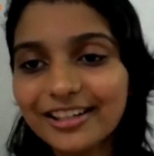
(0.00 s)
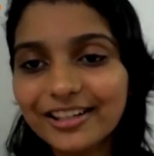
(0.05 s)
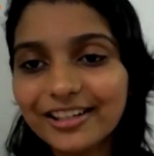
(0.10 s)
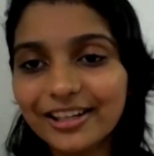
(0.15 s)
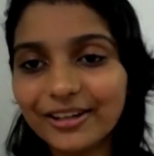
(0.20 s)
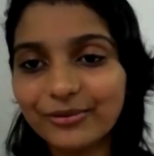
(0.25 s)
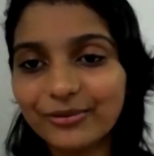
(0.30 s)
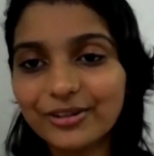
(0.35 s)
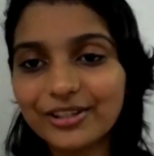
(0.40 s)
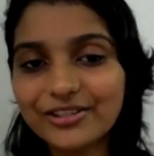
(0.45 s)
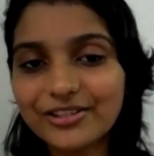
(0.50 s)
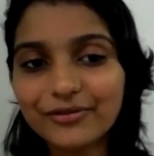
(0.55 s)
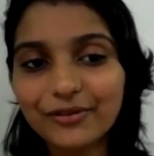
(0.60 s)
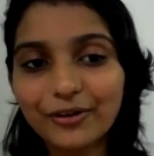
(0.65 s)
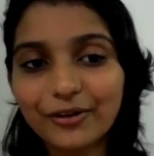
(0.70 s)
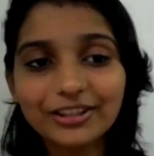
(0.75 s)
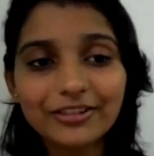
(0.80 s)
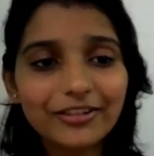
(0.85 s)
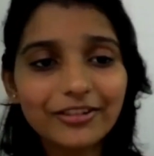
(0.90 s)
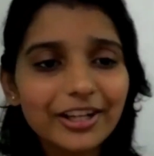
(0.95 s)
It was for
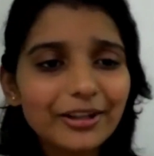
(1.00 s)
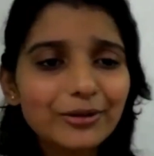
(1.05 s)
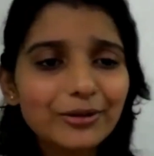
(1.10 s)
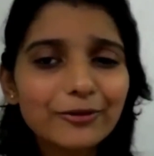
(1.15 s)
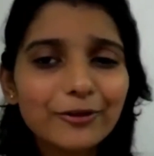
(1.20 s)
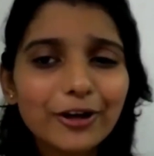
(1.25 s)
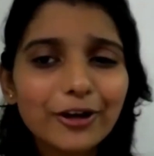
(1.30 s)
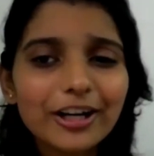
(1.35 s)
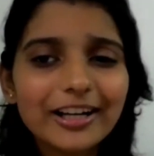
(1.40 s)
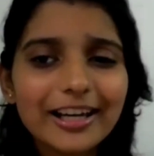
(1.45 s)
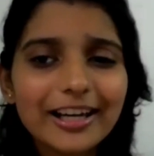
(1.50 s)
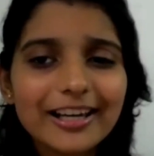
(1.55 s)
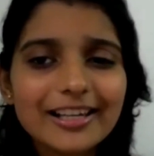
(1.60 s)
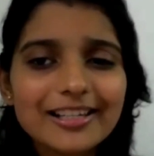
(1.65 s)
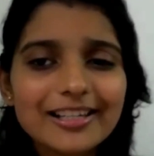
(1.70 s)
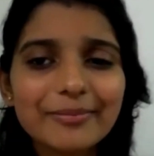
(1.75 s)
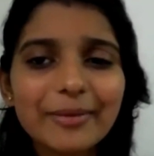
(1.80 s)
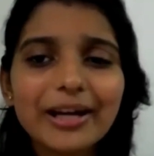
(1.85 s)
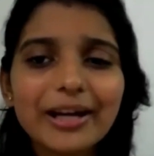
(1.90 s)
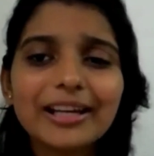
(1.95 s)
3 to 4
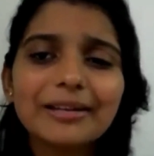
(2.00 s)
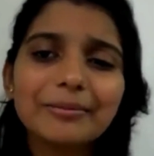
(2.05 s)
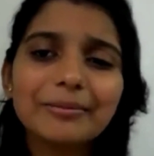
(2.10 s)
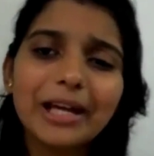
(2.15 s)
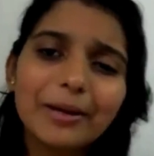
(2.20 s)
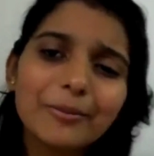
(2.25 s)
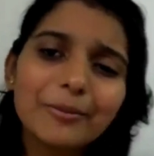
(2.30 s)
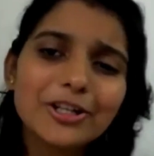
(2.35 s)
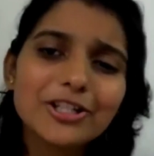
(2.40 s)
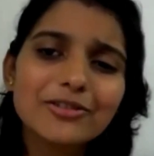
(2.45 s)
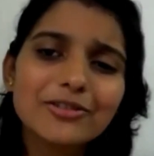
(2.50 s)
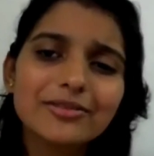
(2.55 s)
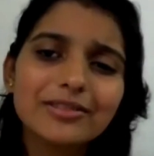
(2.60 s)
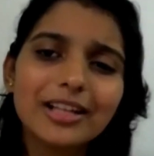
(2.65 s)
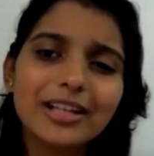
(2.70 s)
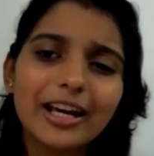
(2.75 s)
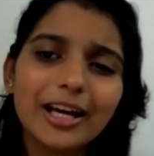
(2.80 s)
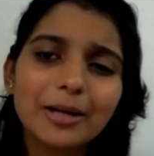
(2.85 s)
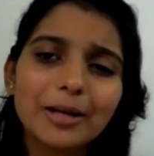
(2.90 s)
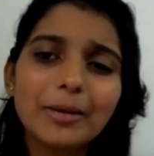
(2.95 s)
days, my name was there,